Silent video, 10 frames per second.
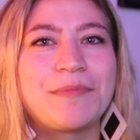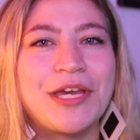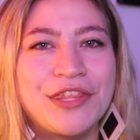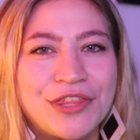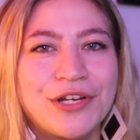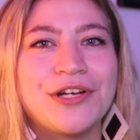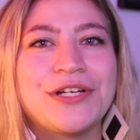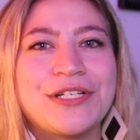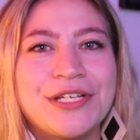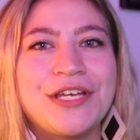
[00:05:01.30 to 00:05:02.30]
my
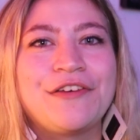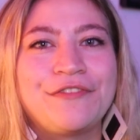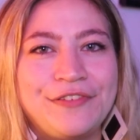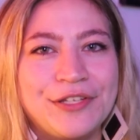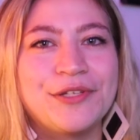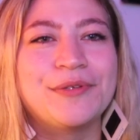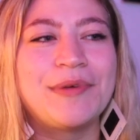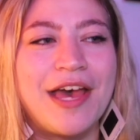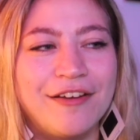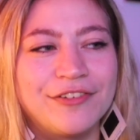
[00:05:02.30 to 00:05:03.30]
third
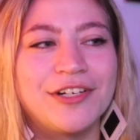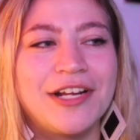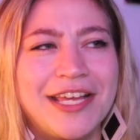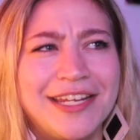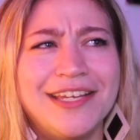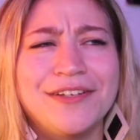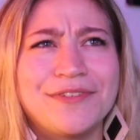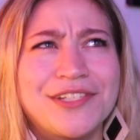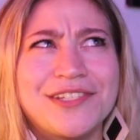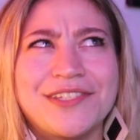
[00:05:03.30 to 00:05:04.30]
film ever in it,
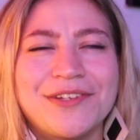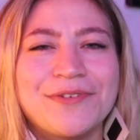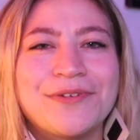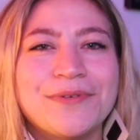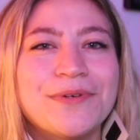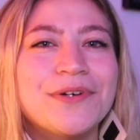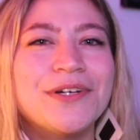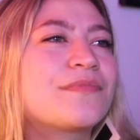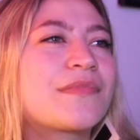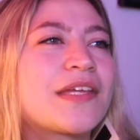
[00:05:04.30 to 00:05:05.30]
which is so
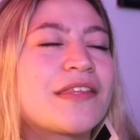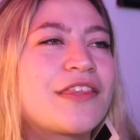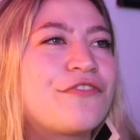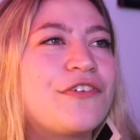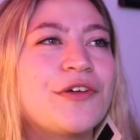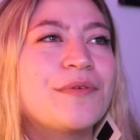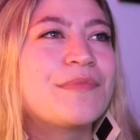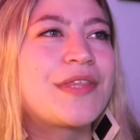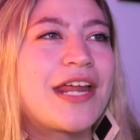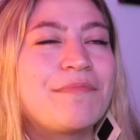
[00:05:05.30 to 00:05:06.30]
cool. The
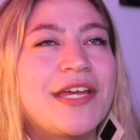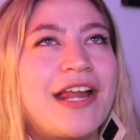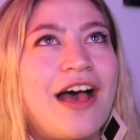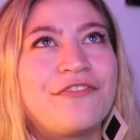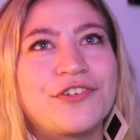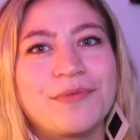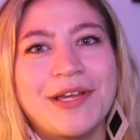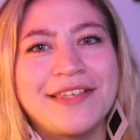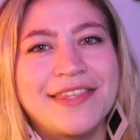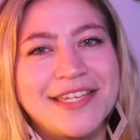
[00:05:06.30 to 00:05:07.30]
film that I made after
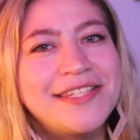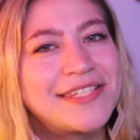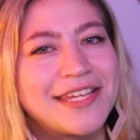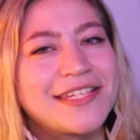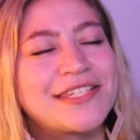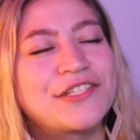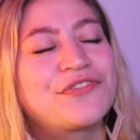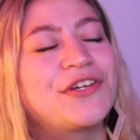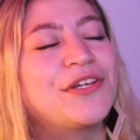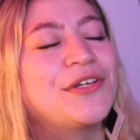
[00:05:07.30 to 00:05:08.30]
my thesis
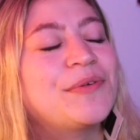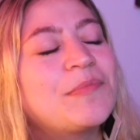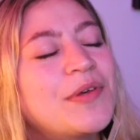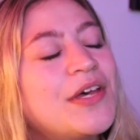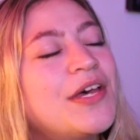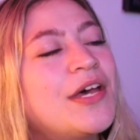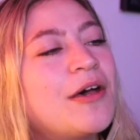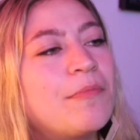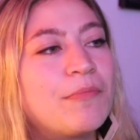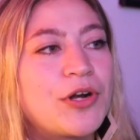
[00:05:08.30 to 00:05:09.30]
film,
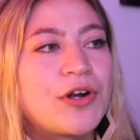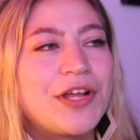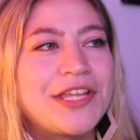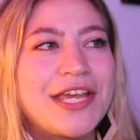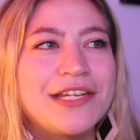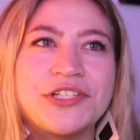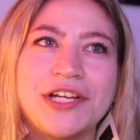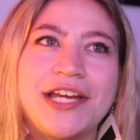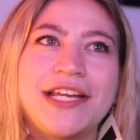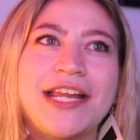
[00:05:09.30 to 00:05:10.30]
Murder on the A
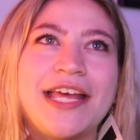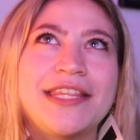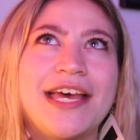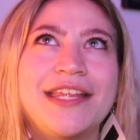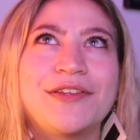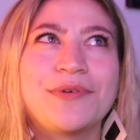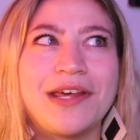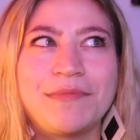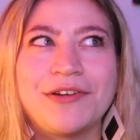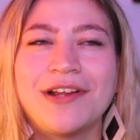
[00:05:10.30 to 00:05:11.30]
Train, and then the one
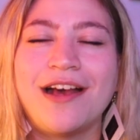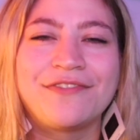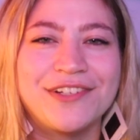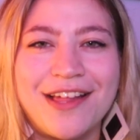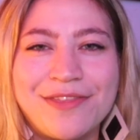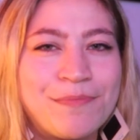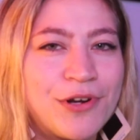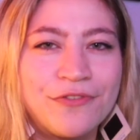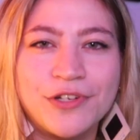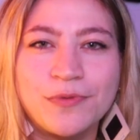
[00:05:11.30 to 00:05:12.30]
I made right after that, The
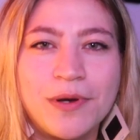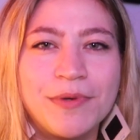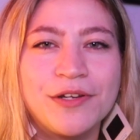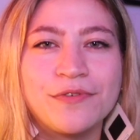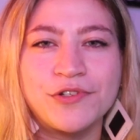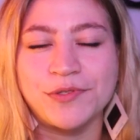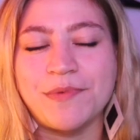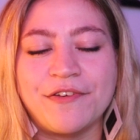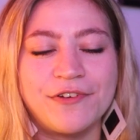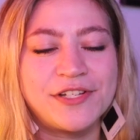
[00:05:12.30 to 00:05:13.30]
Perfect Woman, which was
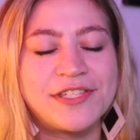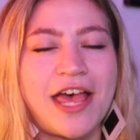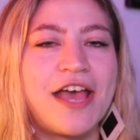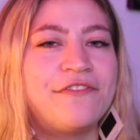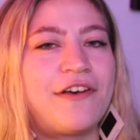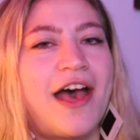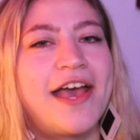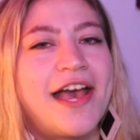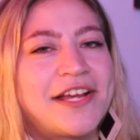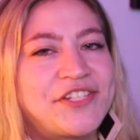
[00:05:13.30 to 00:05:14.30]
my first
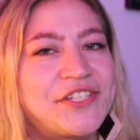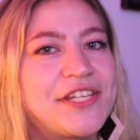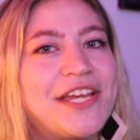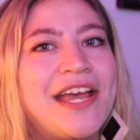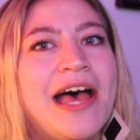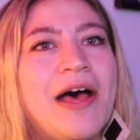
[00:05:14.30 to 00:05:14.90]
sci-fi actually.